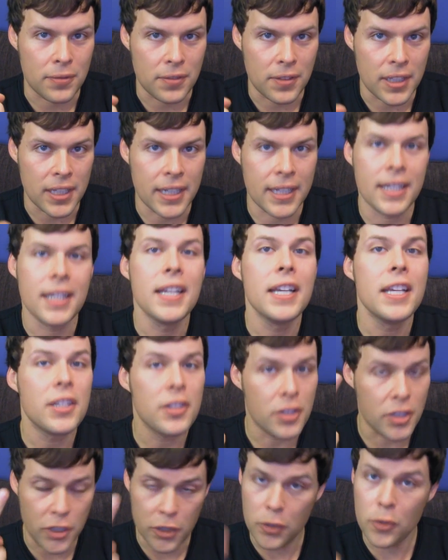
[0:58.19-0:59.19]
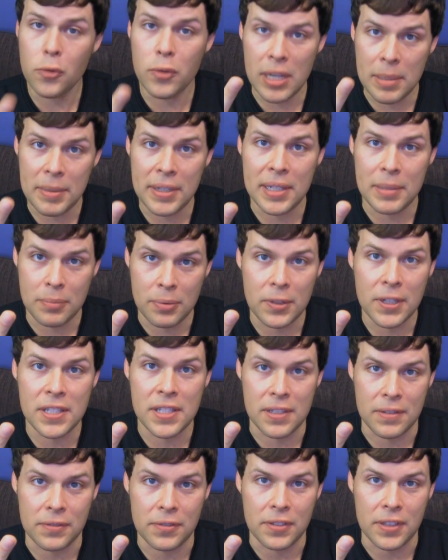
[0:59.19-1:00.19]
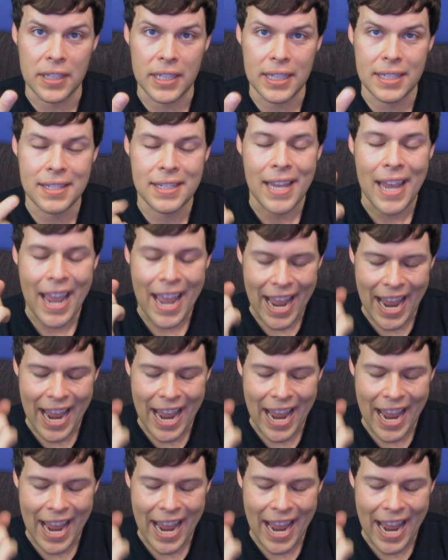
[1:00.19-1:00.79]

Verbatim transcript: flick, two women in prison flicks,